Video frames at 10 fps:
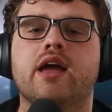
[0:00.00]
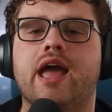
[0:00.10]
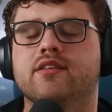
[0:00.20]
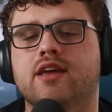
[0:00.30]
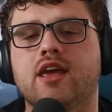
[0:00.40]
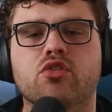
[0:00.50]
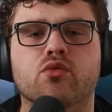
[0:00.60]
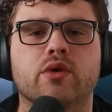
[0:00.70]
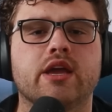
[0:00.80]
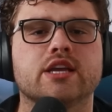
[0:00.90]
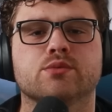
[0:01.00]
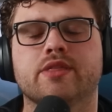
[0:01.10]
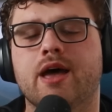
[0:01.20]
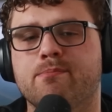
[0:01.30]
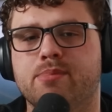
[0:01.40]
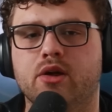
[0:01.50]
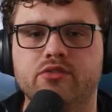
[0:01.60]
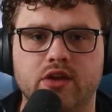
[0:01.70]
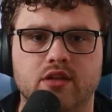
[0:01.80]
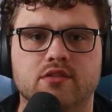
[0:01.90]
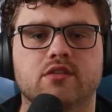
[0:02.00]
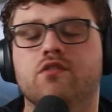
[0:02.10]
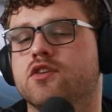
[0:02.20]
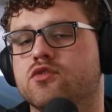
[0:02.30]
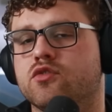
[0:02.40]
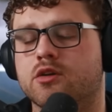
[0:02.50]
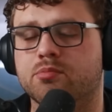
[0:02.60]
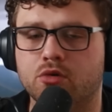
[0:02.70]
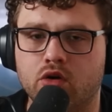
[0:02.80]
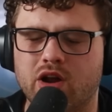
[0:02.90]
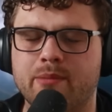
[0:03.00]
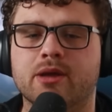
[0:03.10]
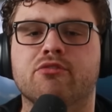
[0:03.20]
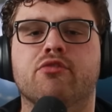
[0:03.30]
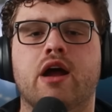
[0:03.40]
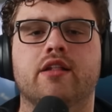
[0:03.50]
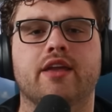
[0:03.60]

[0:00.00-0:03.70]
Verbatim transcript: And day three is when that built-in self-destruct programming finally